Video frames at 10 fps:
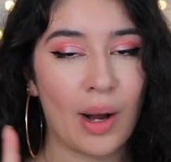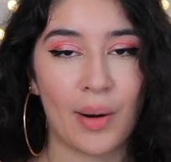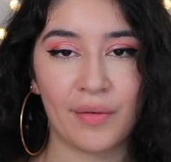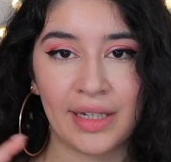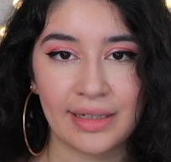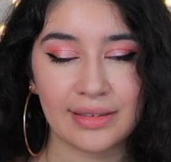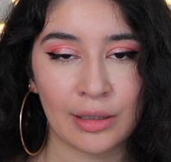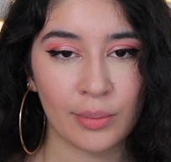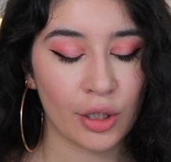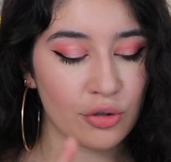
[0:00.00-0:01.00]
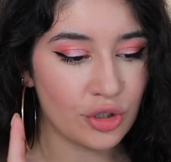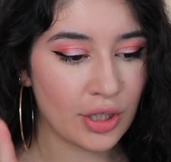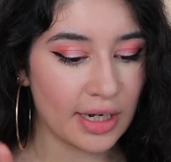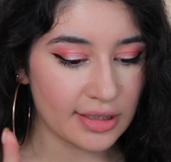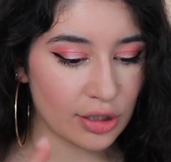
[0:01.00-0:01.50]
I'll have links down below so you
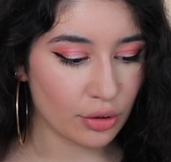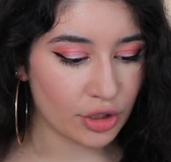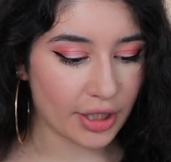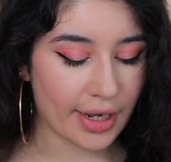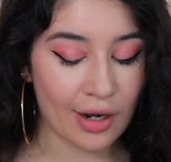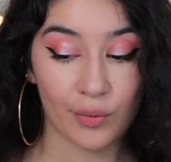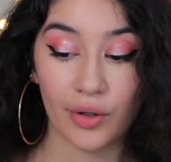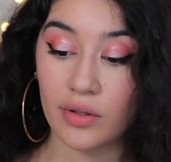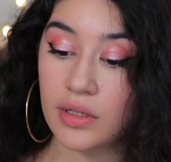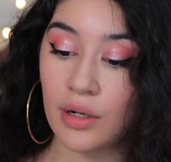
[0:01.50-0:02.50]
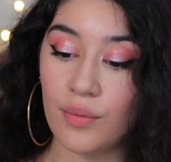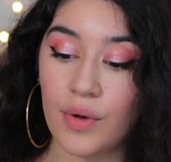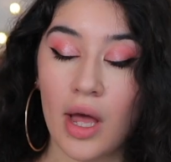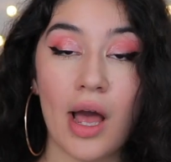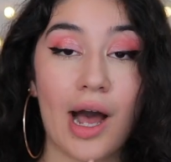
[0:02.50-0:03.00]
guys can go check it out for yourself.
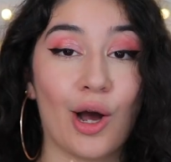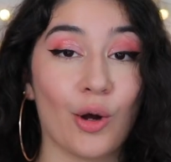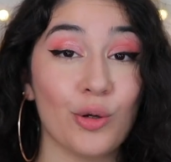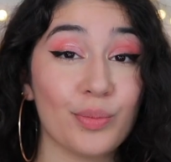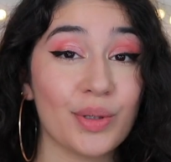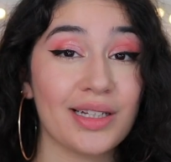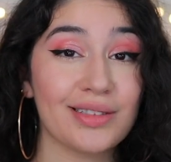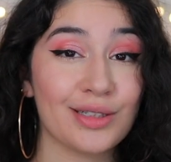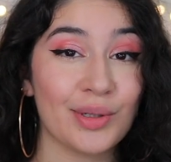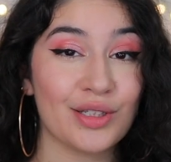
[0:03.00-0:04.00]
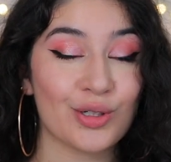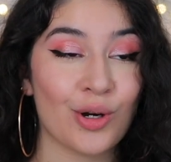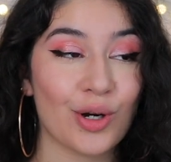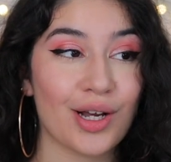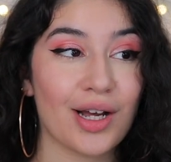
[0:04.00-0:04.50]
I hope it's still in
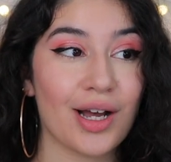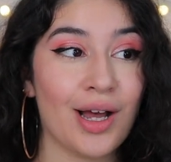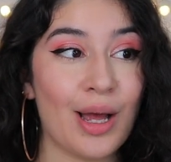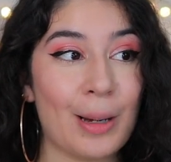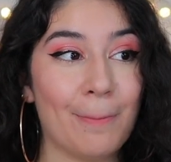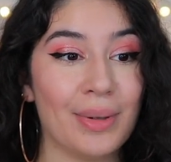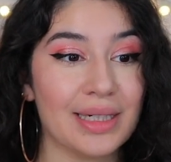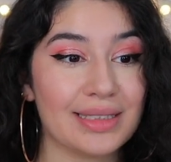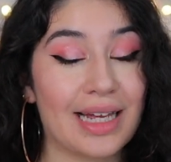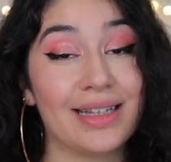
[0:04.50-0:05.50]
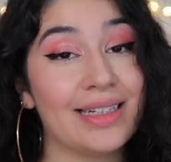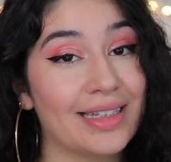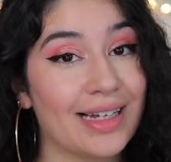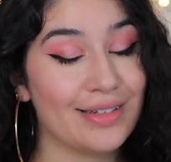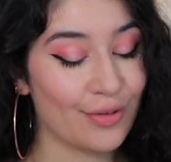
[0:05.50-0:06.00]
stock but I think
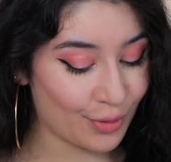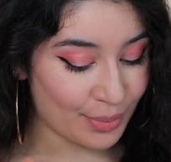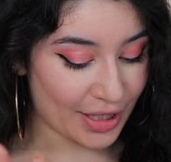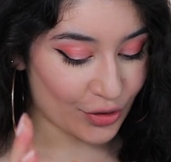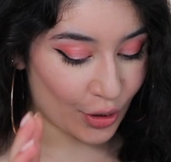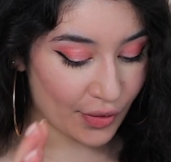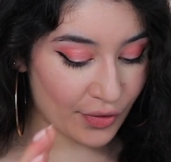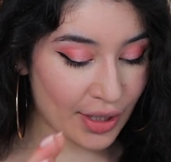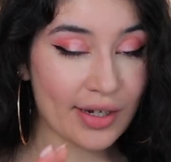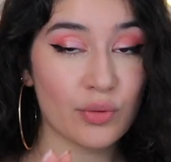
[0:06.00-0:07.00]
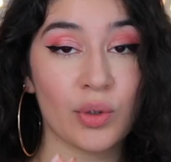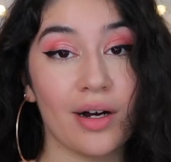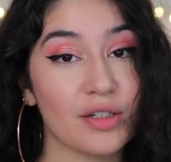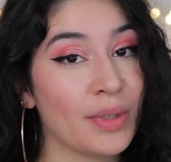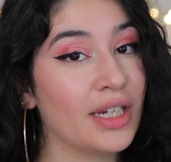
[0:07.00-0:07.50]
that is it for me. So if you guys want to
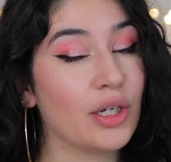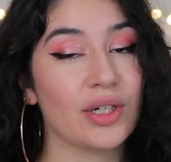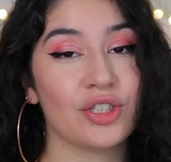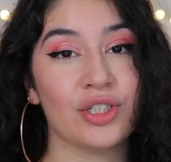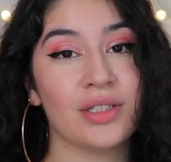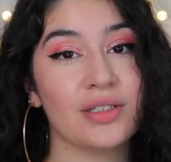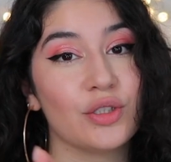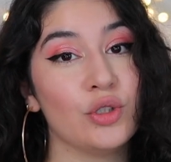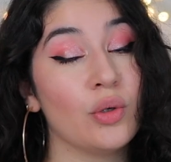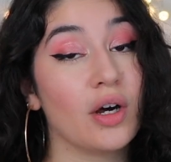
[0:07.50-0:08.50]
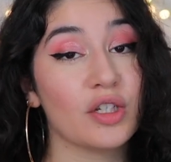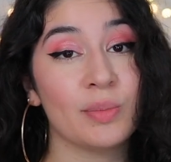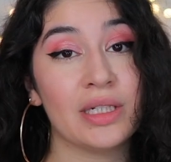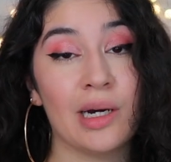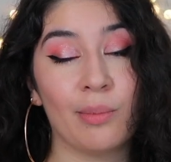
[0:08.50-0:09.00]
ask me any questions, do ask
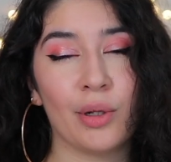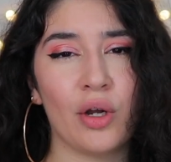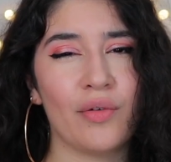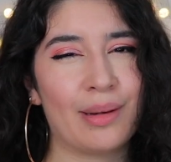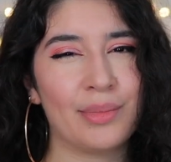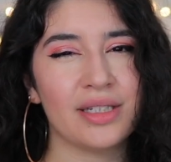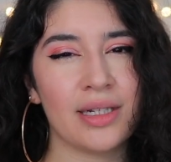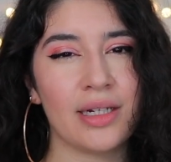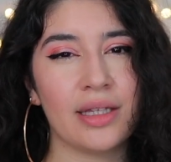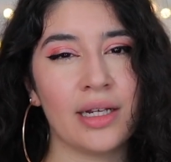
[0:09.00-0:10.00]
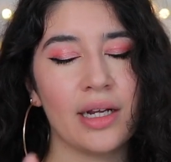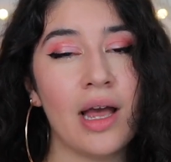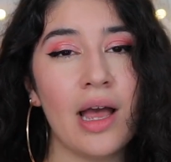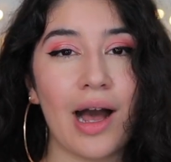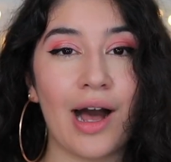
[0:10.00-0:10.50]
me down below. If I missed anything,
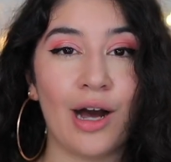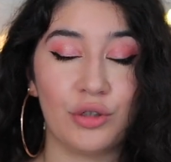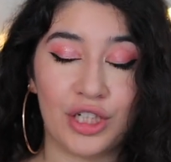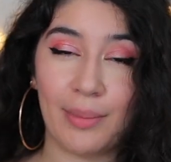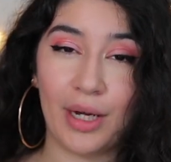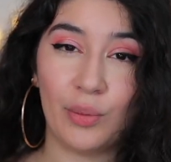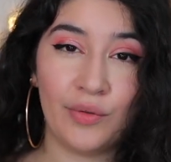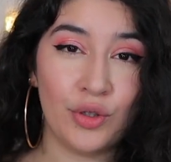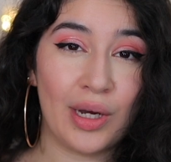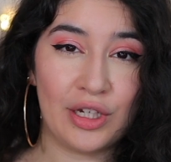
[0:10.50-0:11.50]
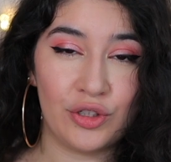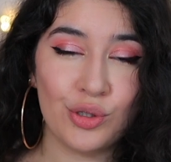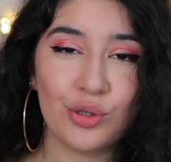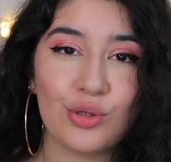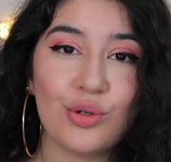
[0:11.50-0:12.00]
I'll chat back with you as
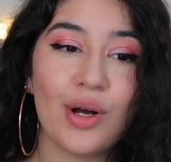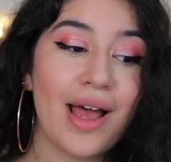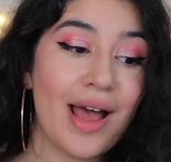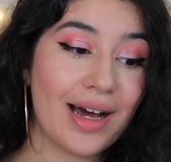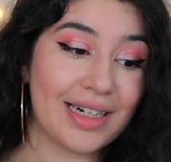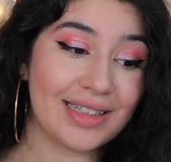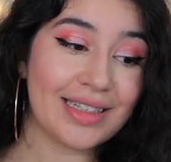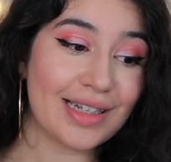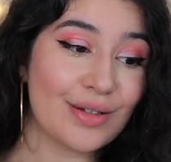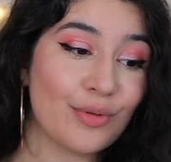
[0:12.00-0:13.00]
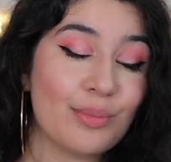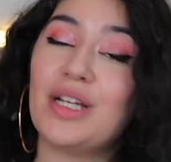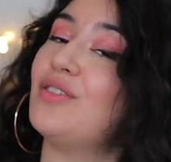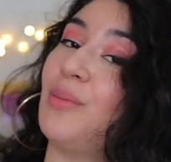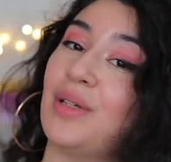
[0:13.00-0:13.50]
usual. And I think that is it for
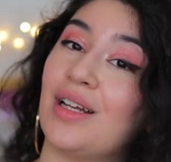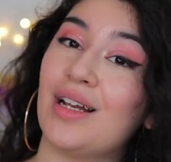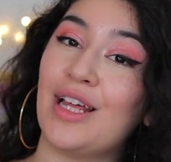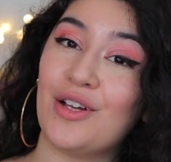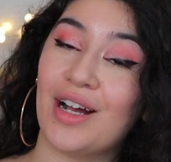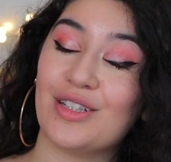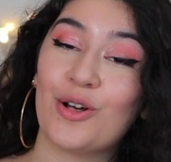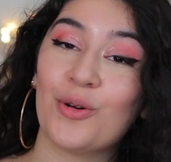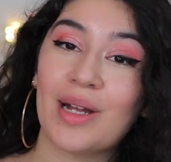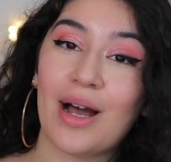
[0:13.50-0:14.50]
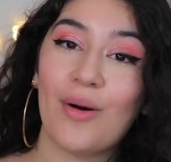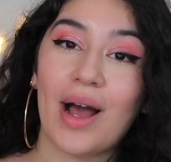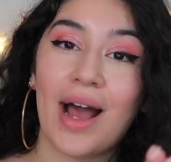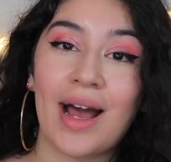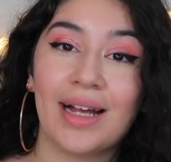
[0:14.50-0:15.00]
me. So I'm going to let you guys go now.
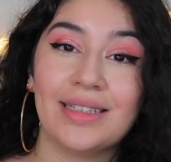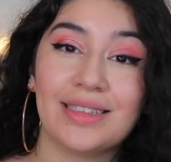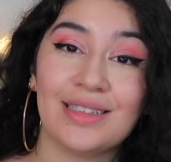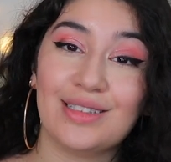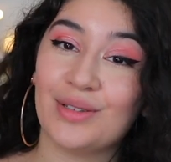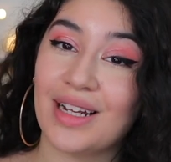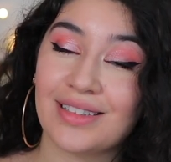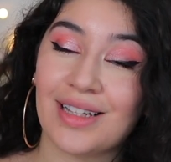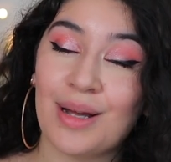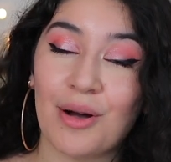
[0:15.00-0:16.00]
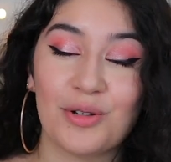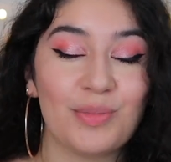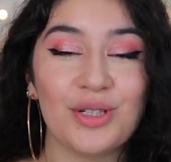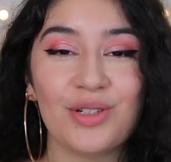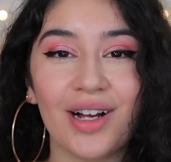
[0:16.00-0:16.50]
And until next time, I'll
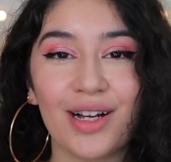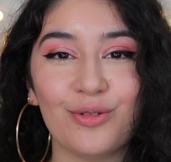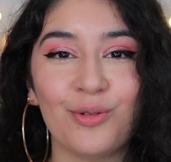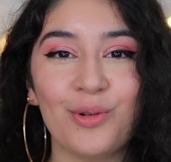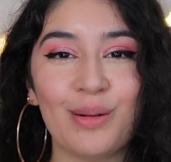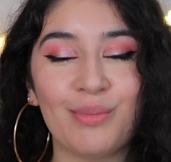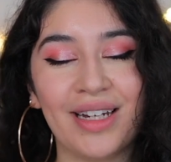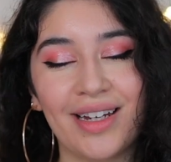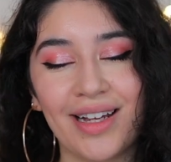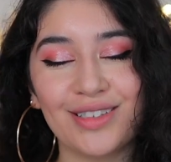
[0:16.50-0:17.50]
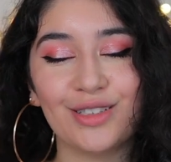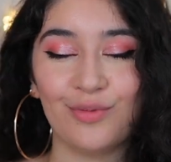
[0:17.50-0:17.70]
speak to you guys all in my next